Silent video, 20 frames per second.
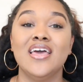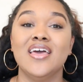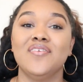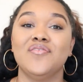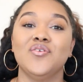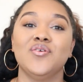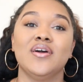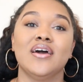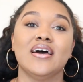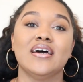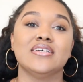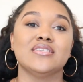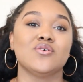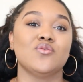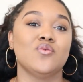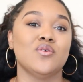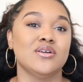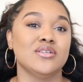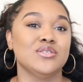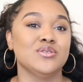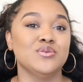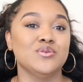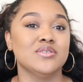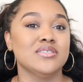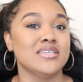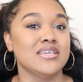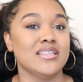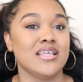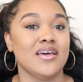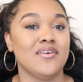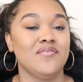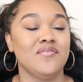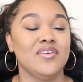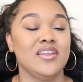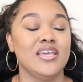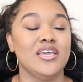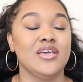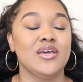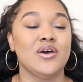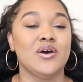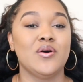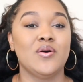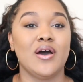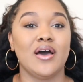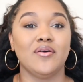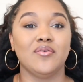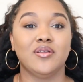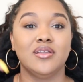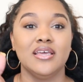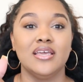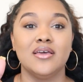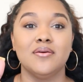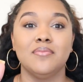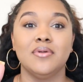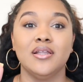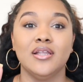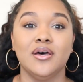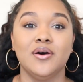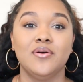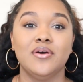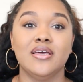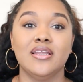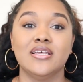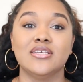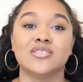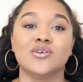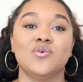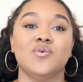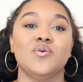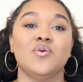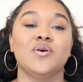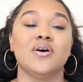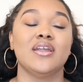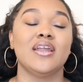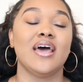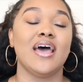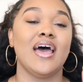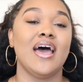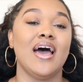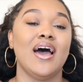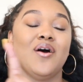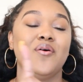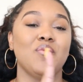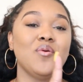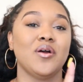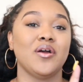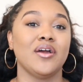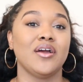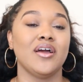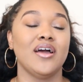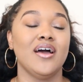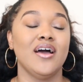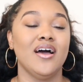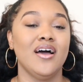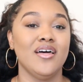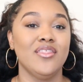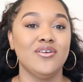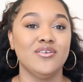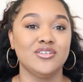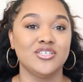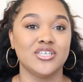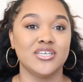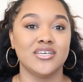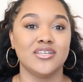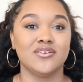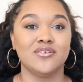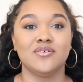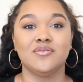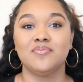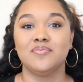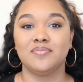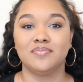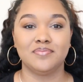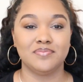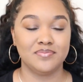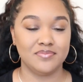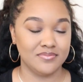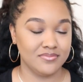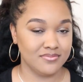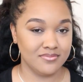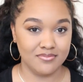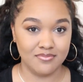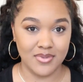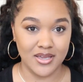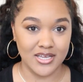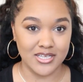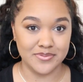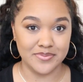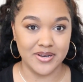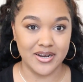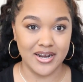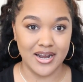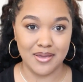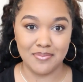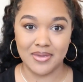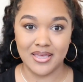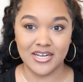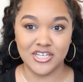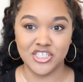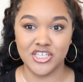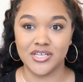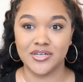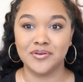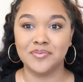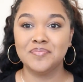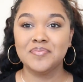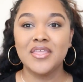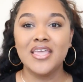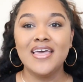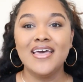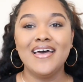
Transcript: If you guys want to see that video, I will link it below. It is on our other channel. My husband and I made a channel.